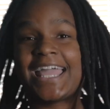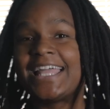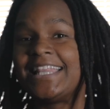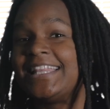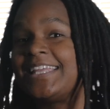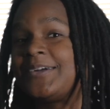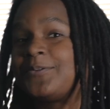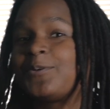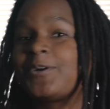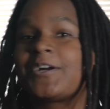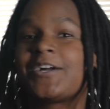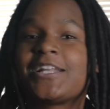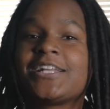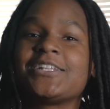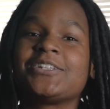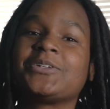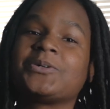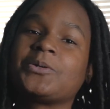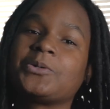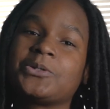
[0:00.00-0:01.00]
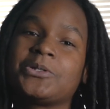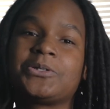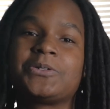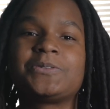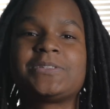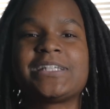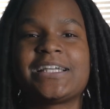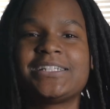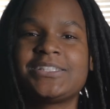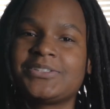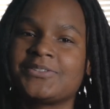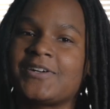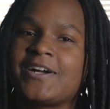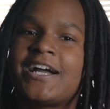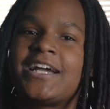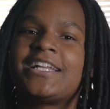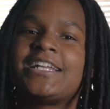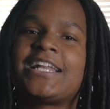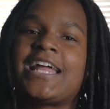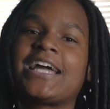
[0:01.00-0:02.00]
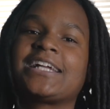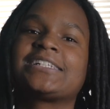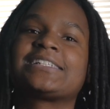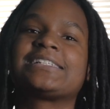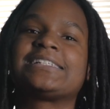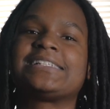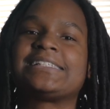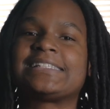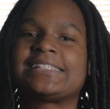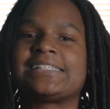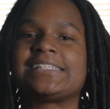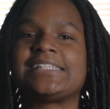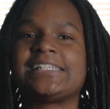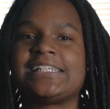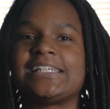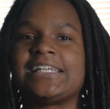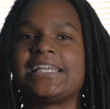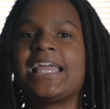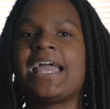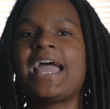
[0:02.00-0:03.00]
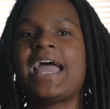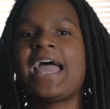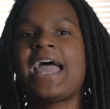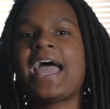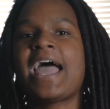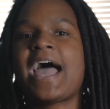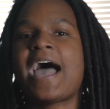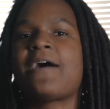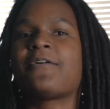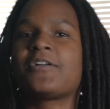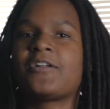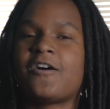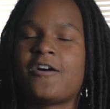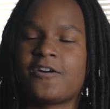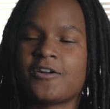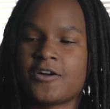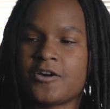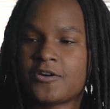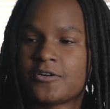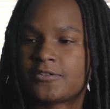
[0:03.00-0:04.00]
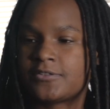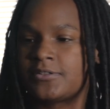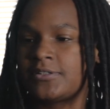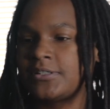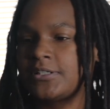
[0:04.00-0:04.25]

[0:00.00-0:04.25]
and then we're going to do a little test ride and actually see how it all goes.